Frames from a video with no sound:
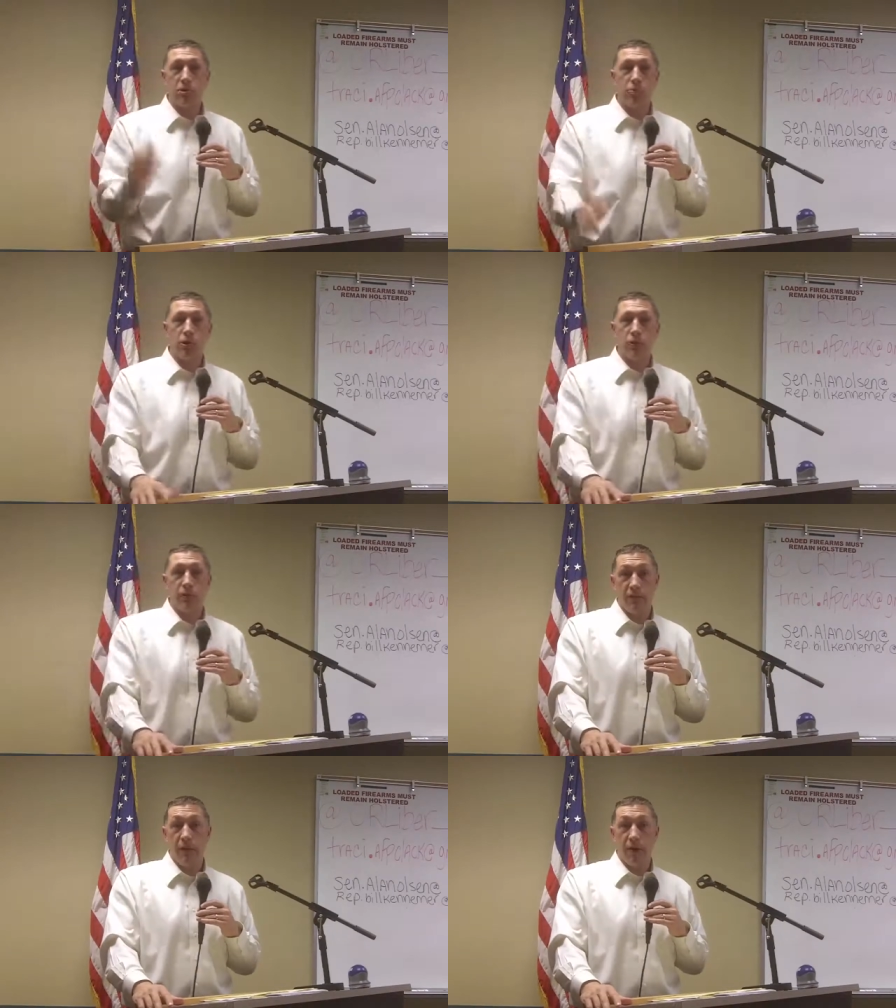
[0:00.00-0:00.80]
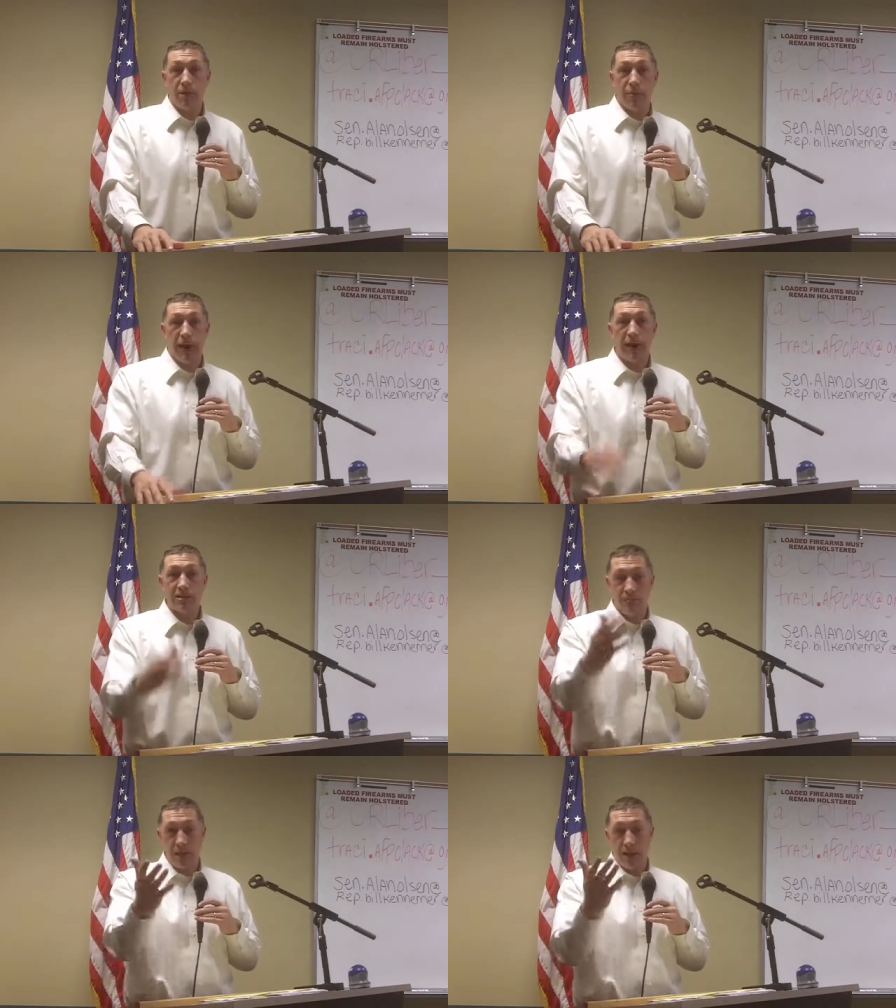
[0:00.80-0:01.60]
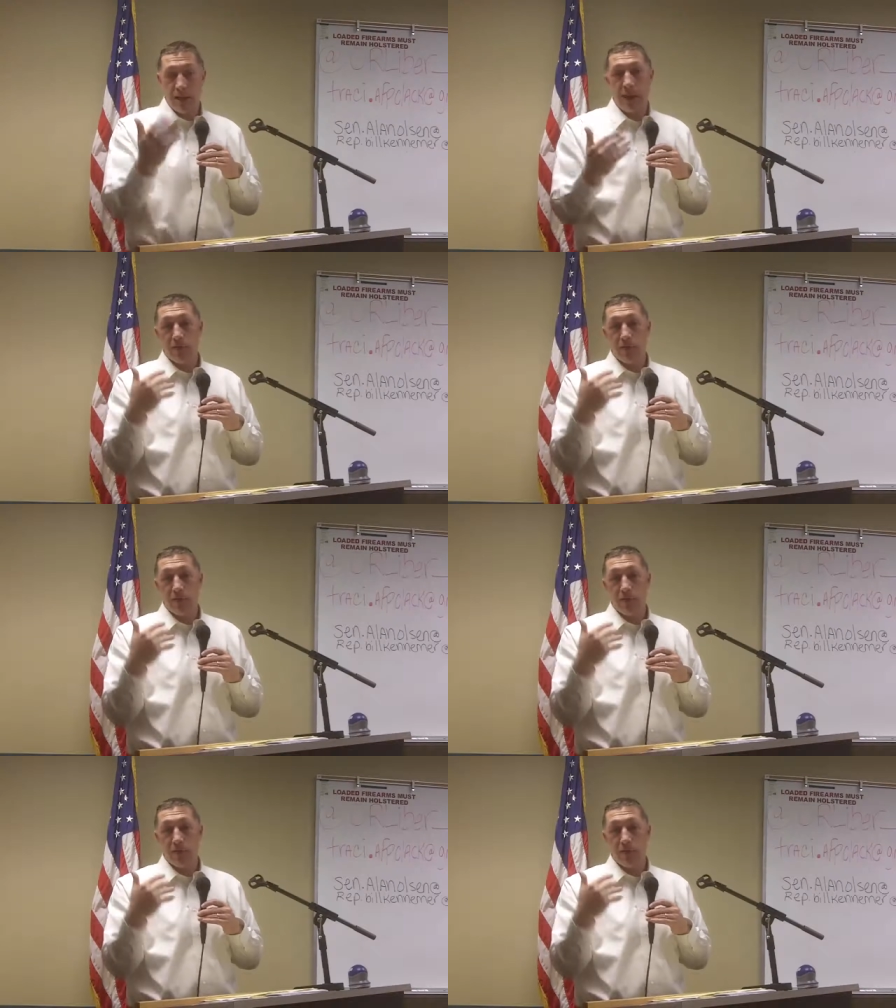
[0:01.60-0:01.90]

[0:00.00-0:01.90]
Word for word: much more than we've ever had in the past. But